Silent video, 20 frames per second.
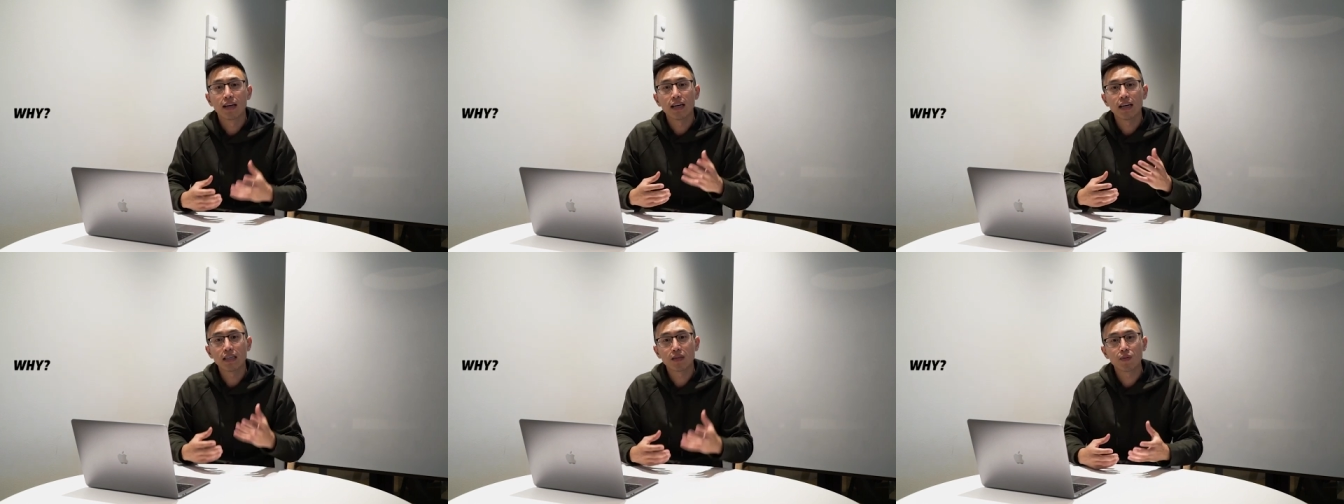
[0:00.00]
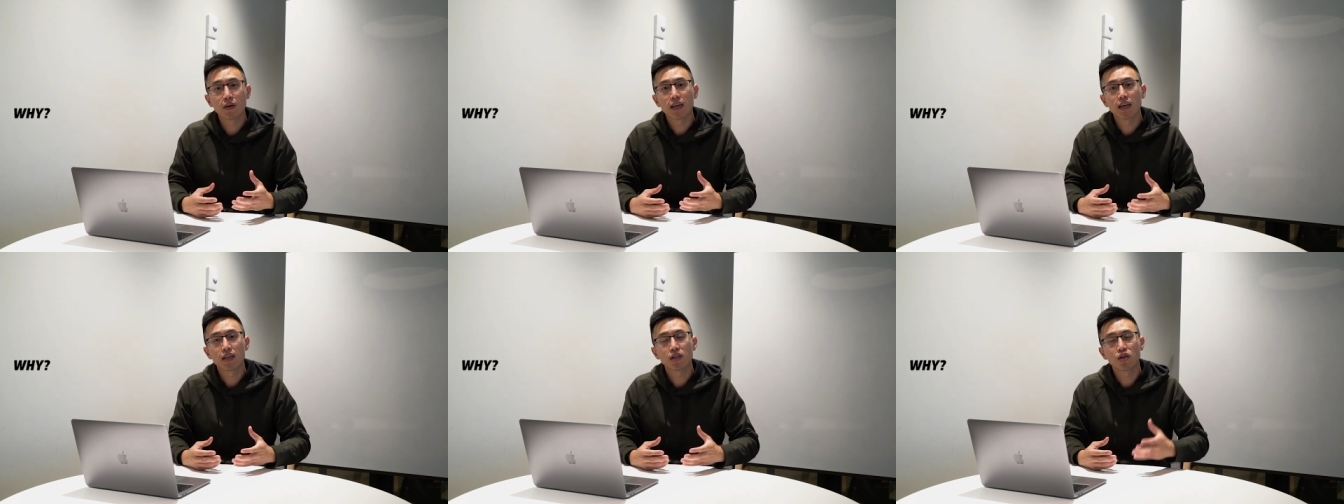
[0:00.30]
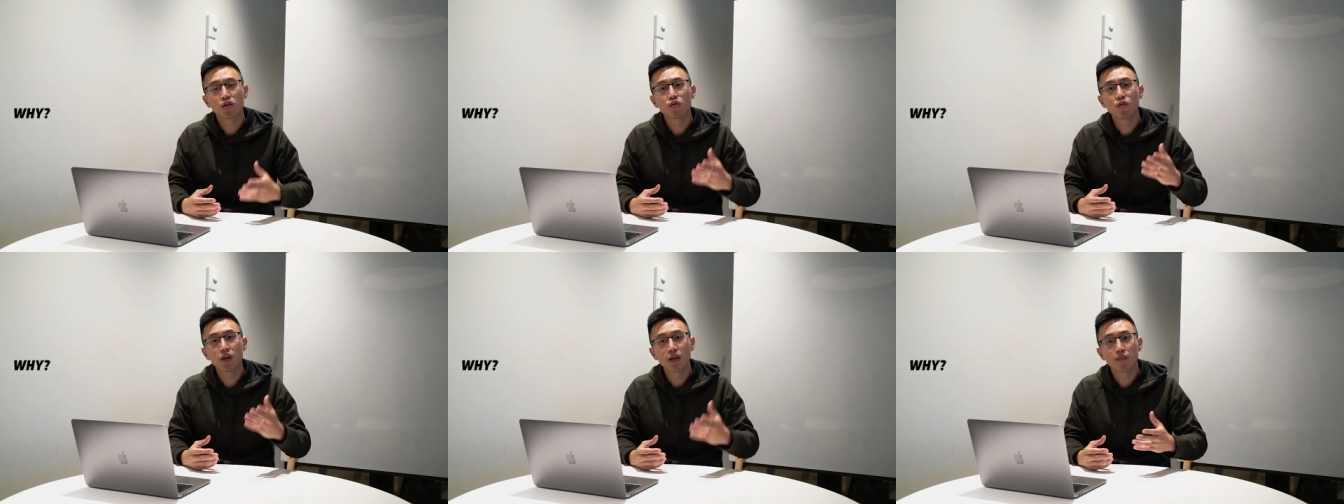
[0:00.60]
is
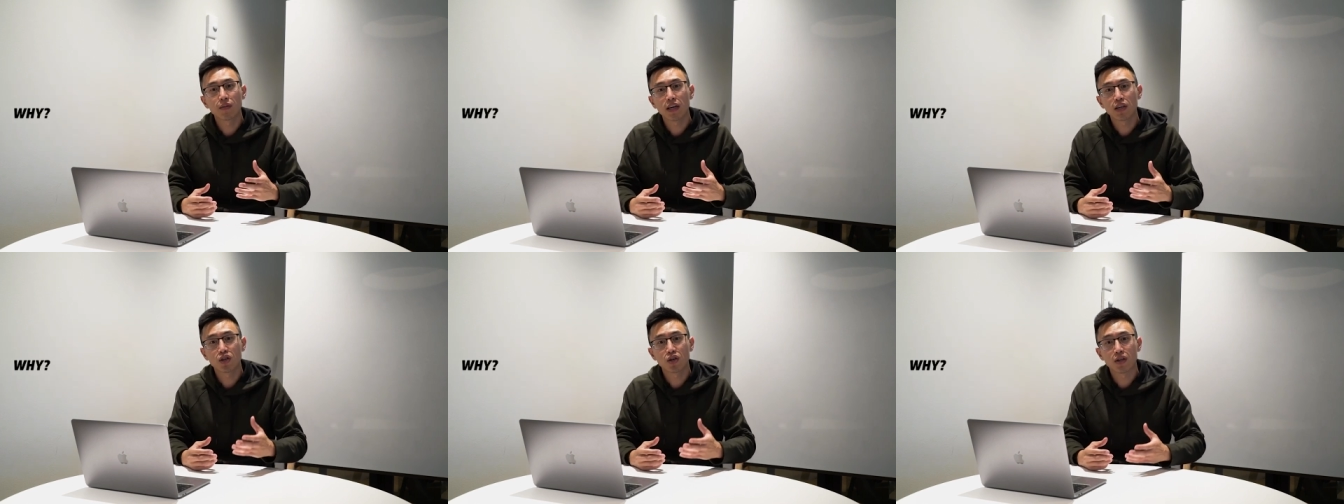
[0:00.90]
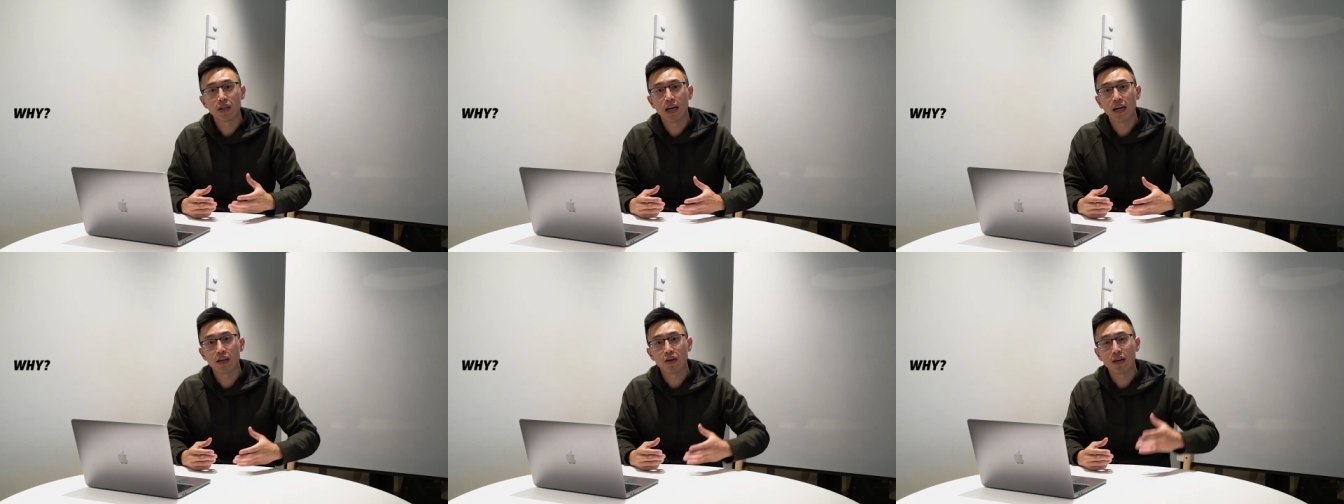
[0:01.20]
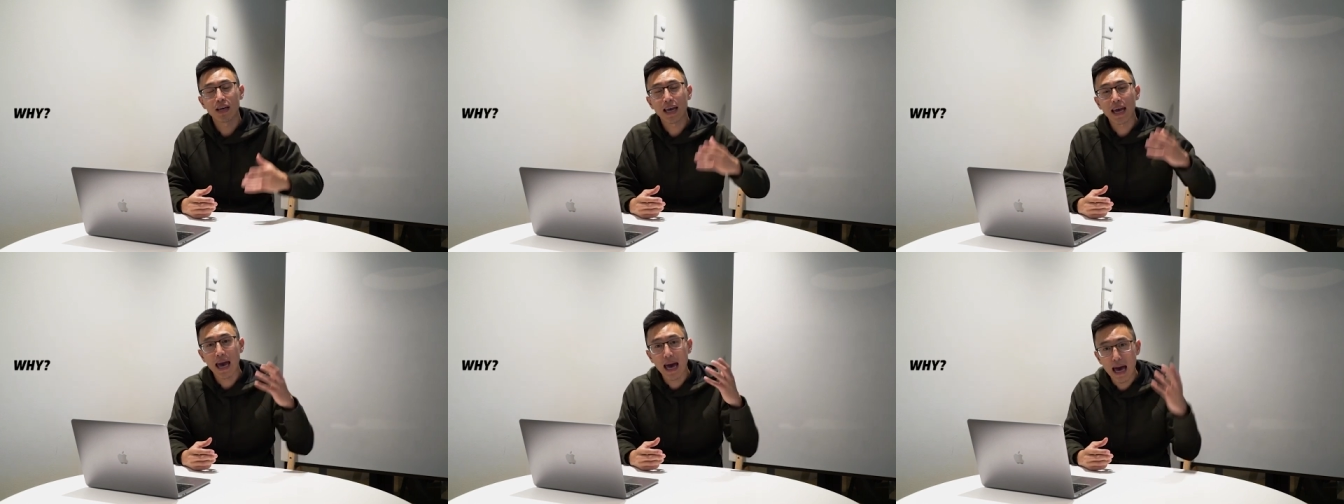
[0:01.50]
because you want to make sure that
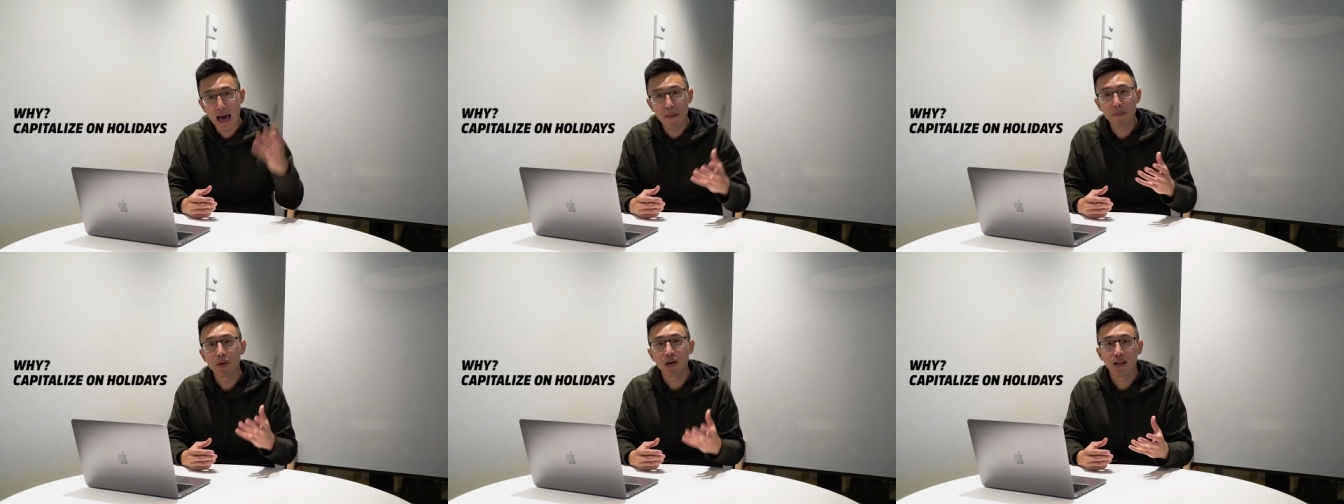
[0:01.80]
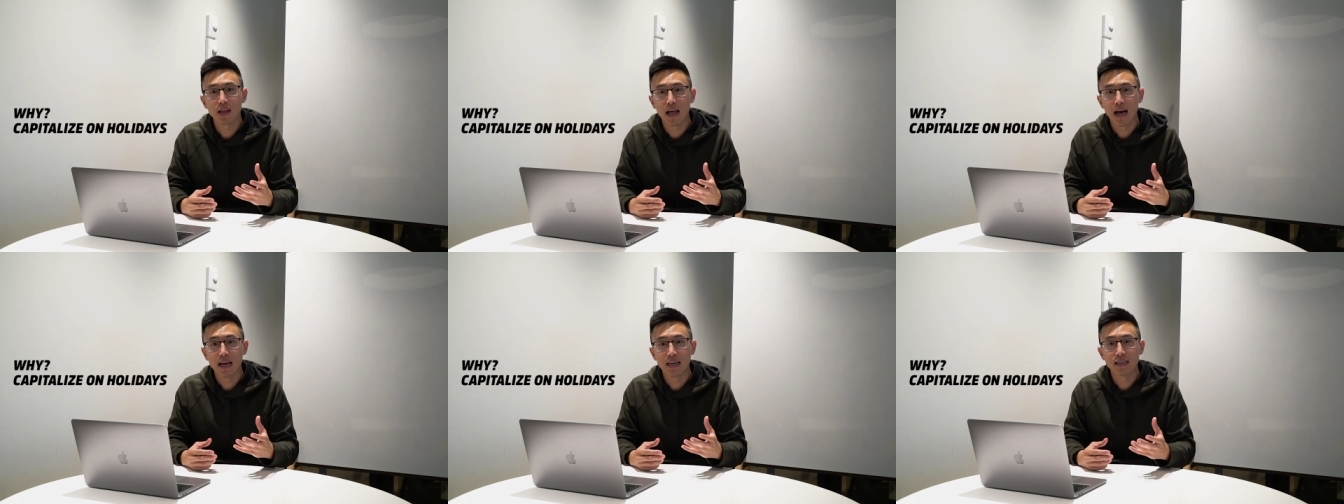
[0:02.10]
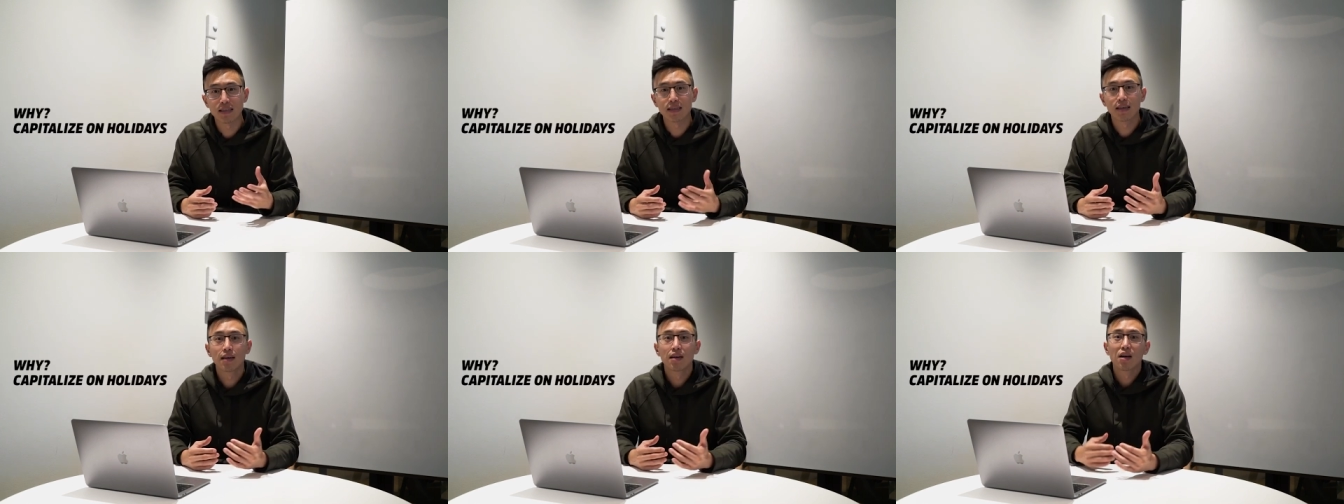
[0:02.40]
you
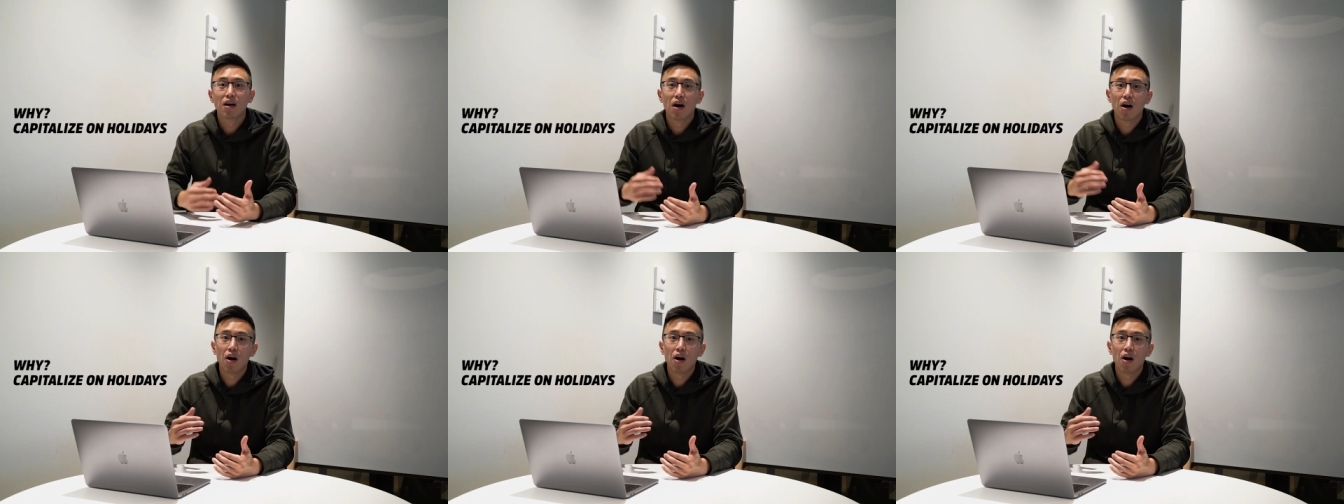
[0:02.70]
capitalize